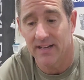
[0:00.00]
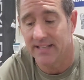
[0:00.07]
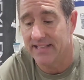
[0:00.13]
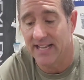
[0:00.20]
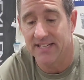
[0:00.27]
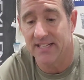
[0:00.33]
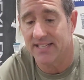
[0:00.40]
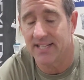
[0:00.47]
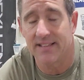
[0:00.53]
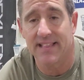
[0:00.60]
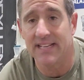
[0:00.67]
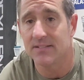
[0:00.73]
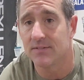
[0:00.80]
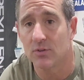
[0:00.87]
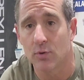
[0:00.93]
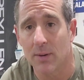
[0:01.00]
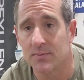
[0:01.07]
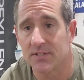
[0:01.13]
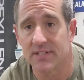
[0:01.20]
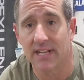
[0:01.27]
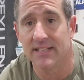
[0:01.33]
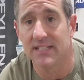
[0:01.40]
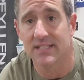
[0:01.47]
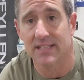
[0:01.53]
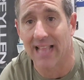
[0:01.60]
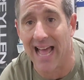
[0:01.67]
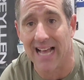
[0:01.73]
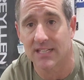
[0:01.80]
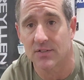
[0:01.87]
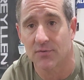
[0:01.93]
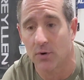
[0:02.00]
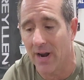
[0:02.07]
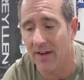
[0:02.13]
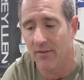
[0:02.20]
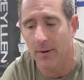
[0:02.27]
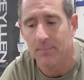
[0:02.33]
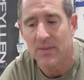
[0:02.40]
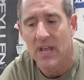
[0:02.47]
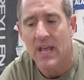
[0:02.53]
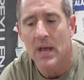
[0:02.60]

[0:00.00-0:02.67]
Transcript: These grips, they just last forever.